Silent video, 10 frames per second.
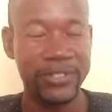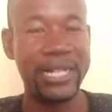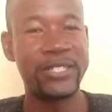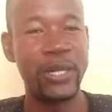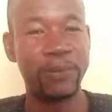For
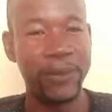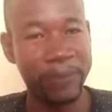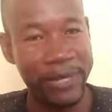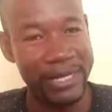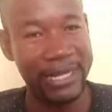
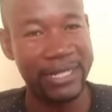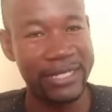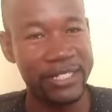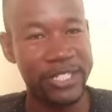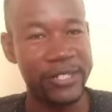example, present
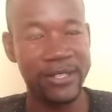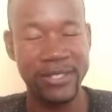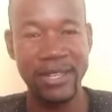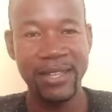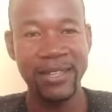
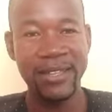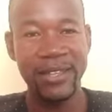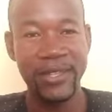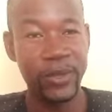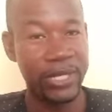continuous.
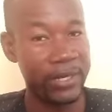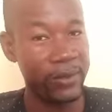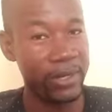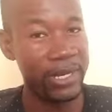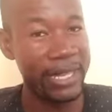You
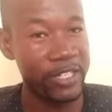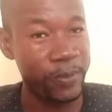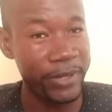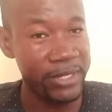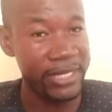cannot
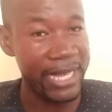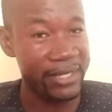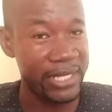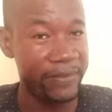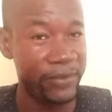express
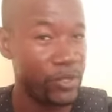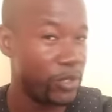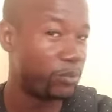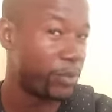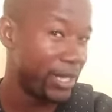yourself
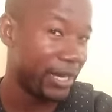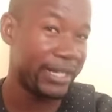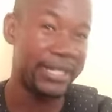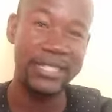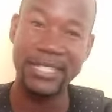using
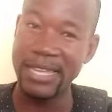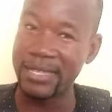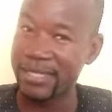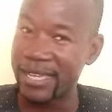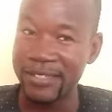present
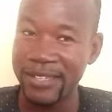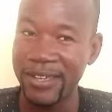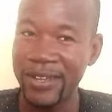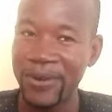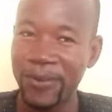continuous tense
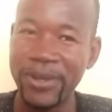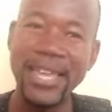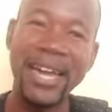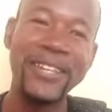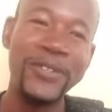
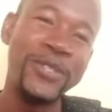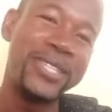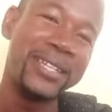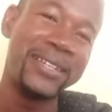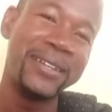without
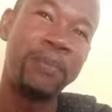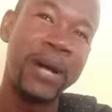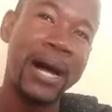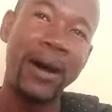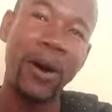using
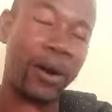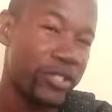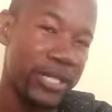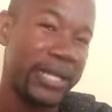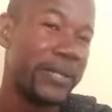
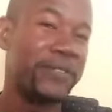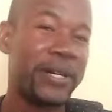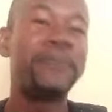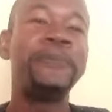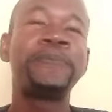auxiliary
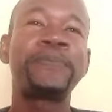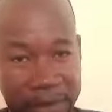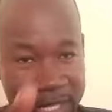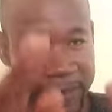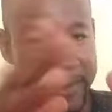verb.
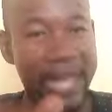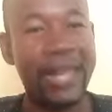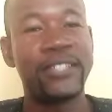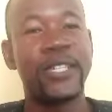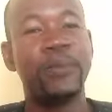Let me give you an
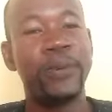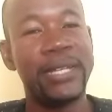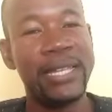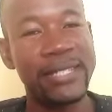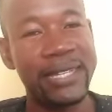example
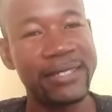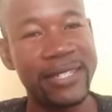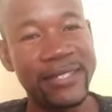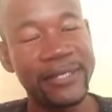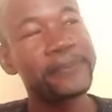in a
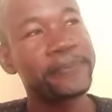sentence.